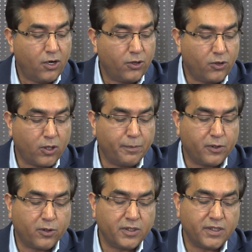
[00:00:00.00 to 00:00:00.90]
not
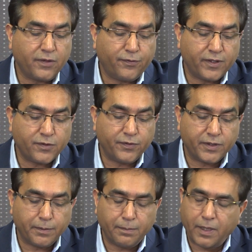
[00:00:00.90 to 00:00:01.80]
because he's the first
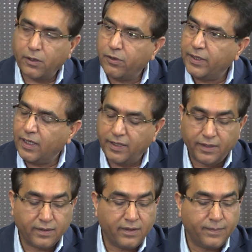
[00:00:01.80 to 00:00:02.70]
visible minority
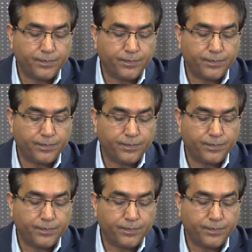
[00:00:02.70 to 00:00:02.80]
leader